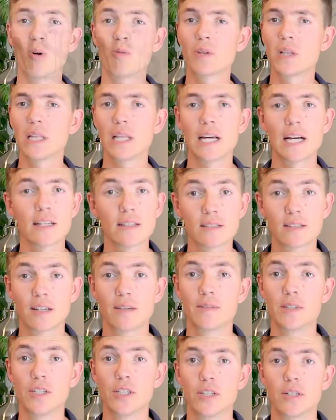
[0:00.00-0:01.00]
over the last
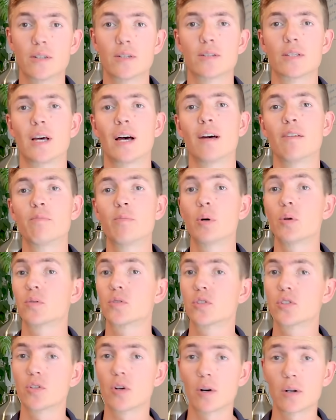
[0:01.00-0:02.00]
7 years, I've both
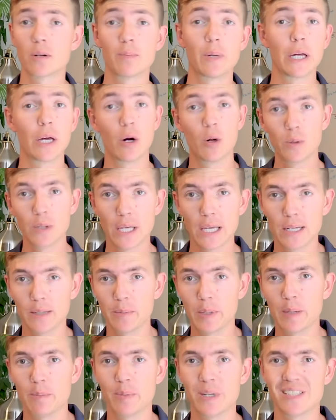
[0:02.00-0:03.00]
started my own
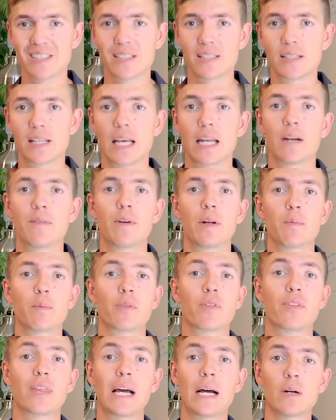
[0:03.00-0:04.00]
handyman business and I've helped
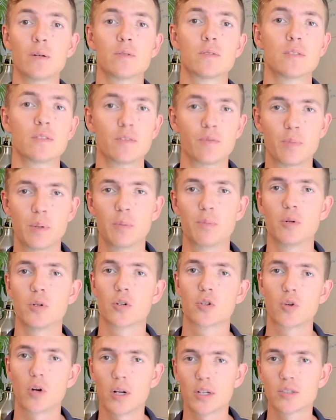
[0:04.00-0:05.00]
thousands of people
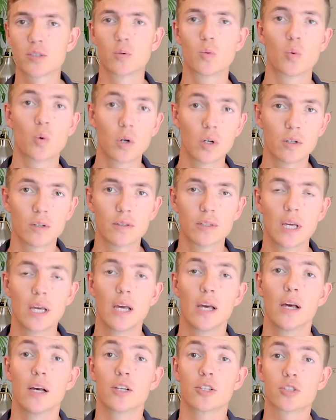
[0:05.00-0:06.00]
across the world
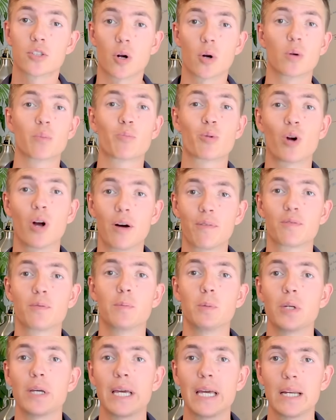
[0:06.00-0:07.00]
start
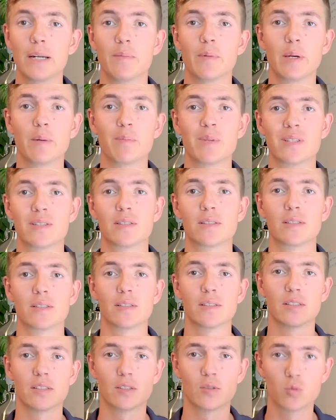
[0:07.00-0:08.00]
profitable handyman
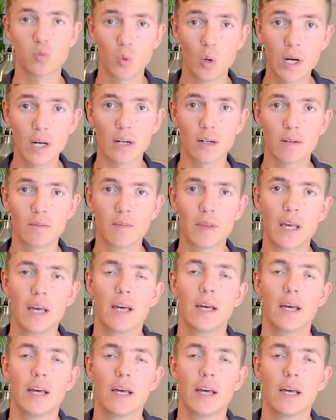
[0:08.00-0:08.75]
businesses as well.